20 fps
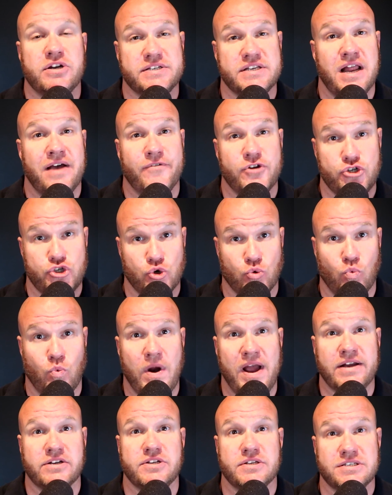by, or does it have a
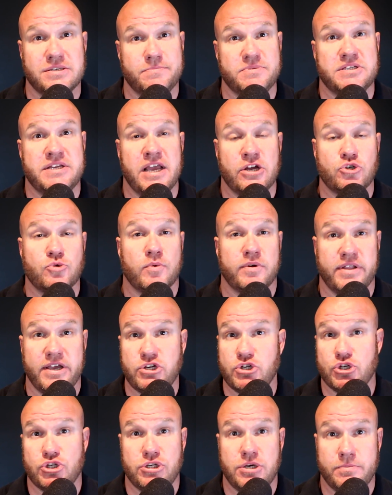direct and
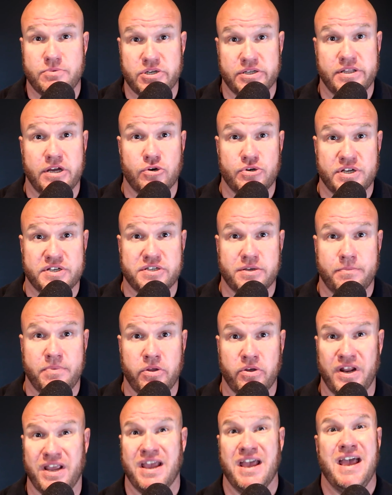substantial relationship to their
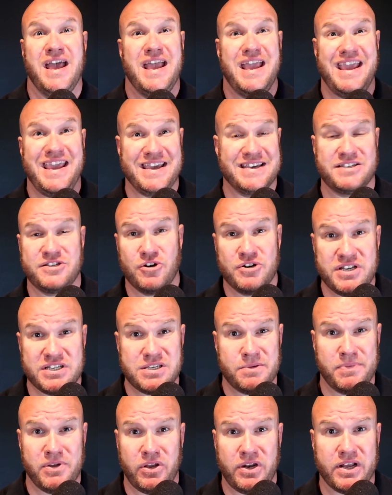disability? Is
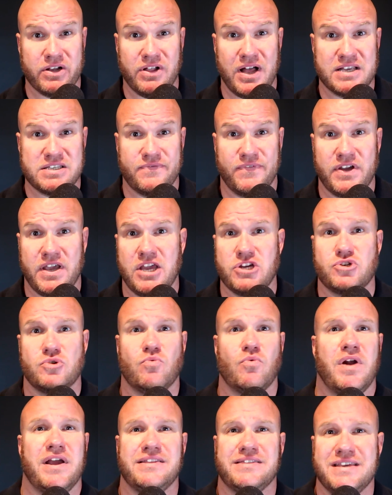their disability
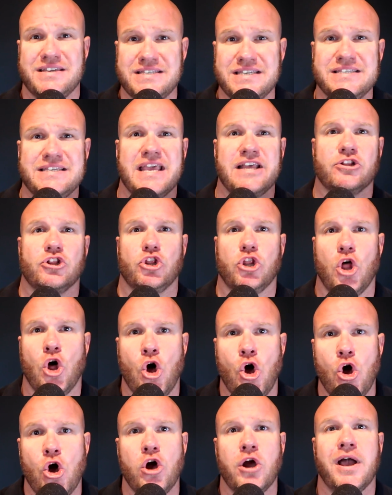classification right? This is a
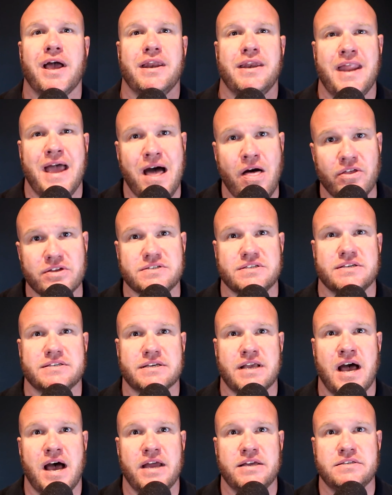long
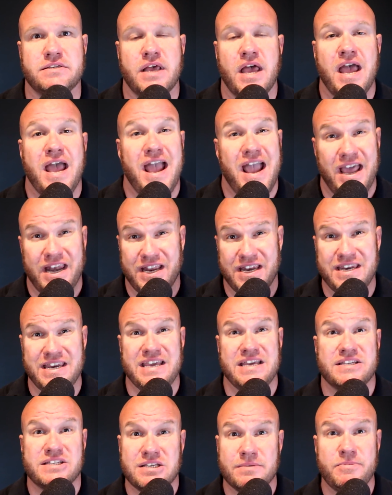analysis, guys,
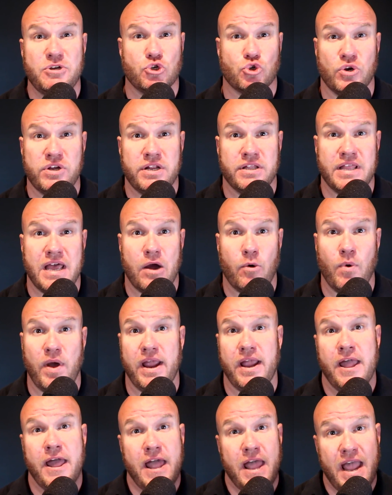and it needs to be treated
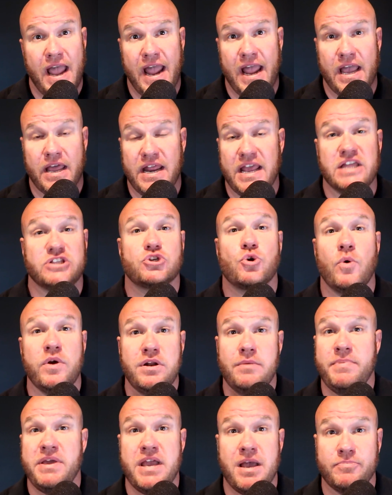that way. And
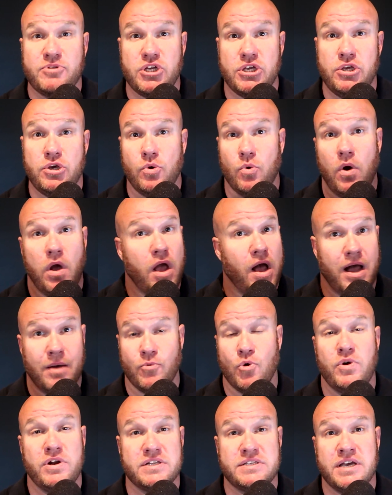it's going to be up to you.
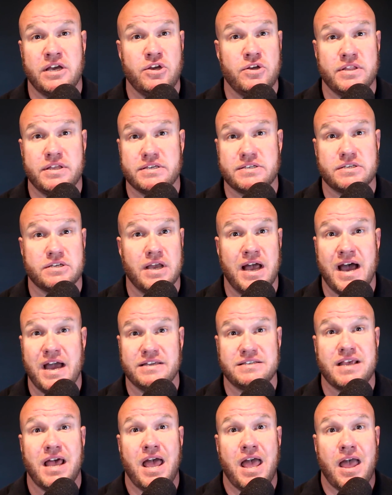I'm going to tell you this,
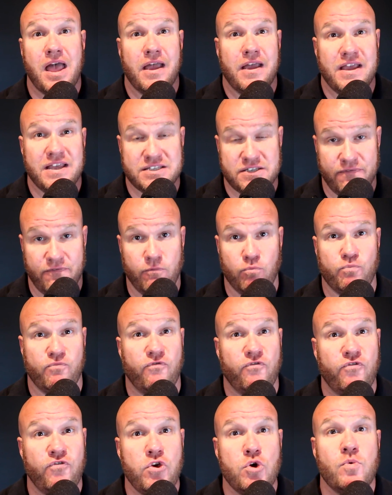guys. It's
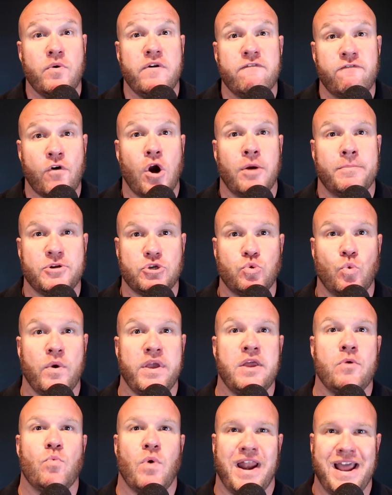few and far
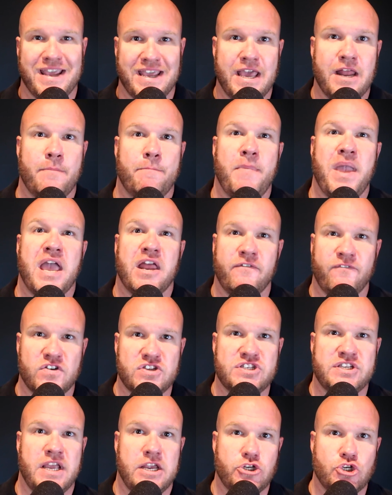between when I get a
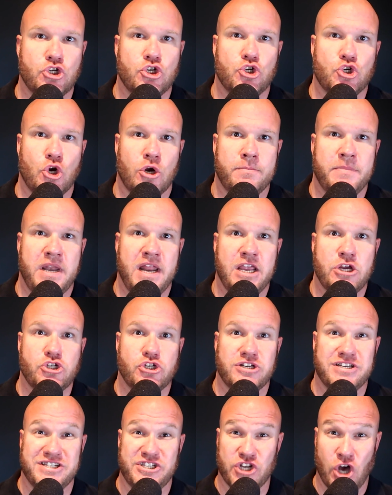manifestation
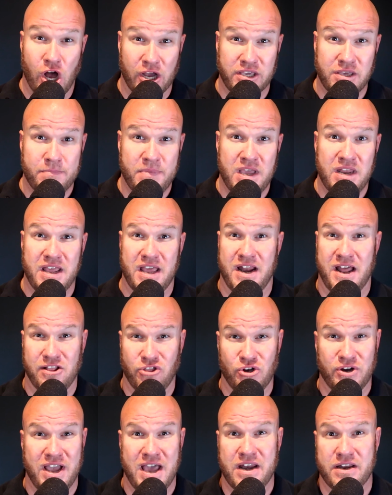determination document
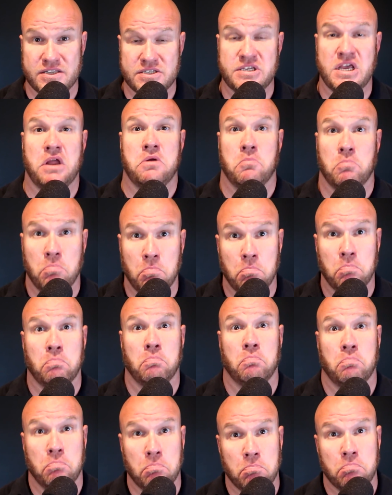and I look at it and say,
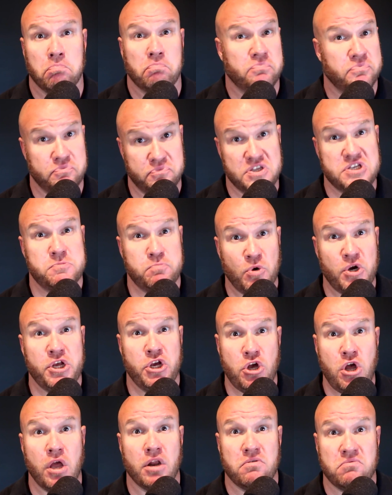it's
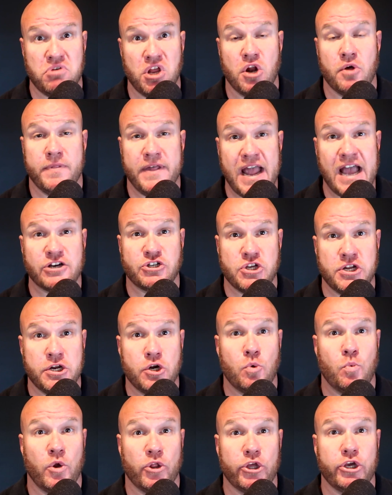pretty good. They
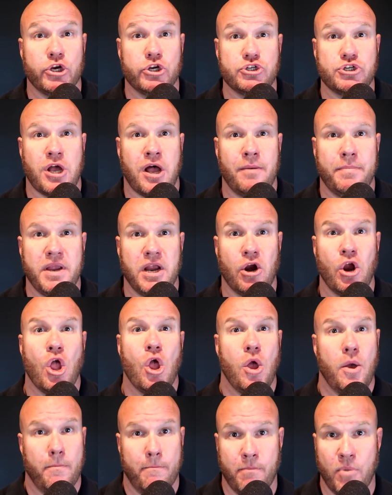actually did a really good job
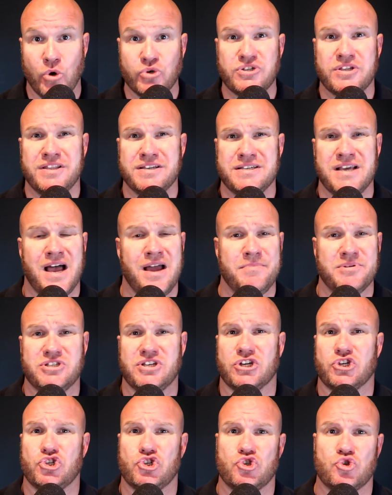here. Most of the
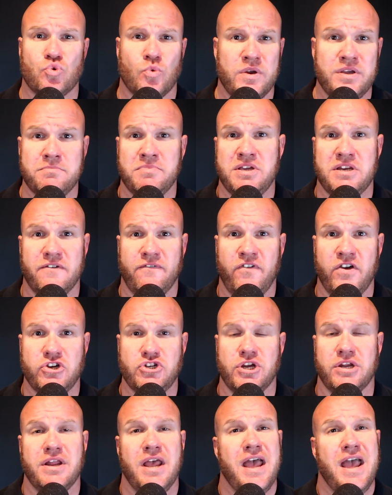time, it's extremely
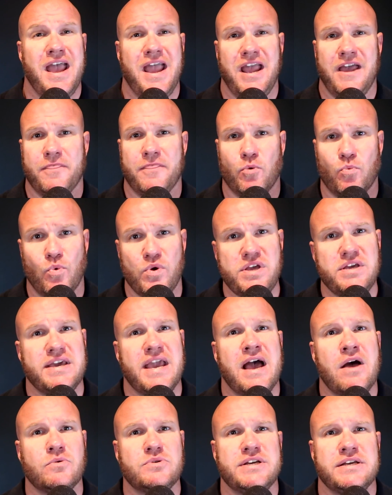deficient. And the
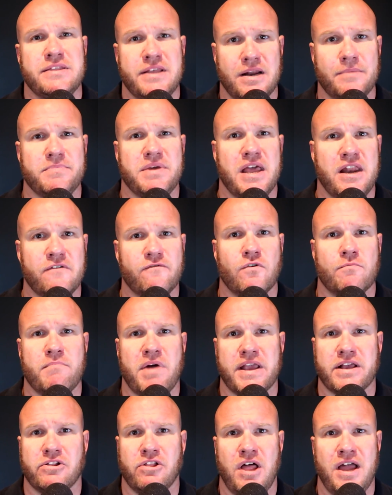recounting that I'm getting
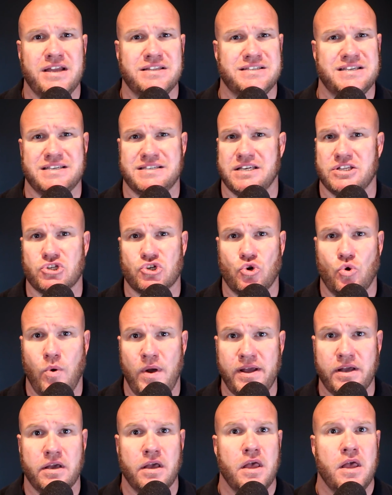from my clients is
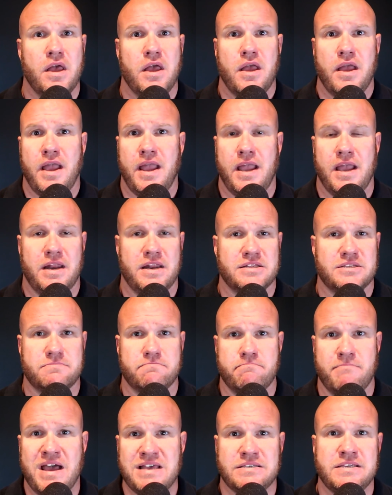it's quick
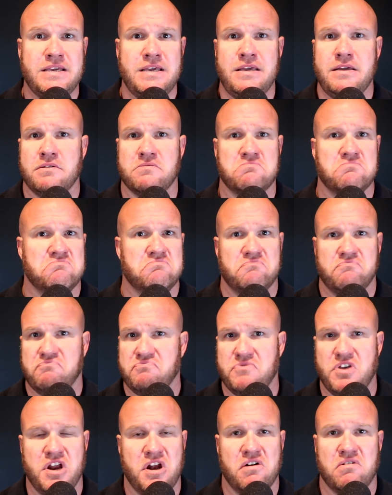and it's messy and,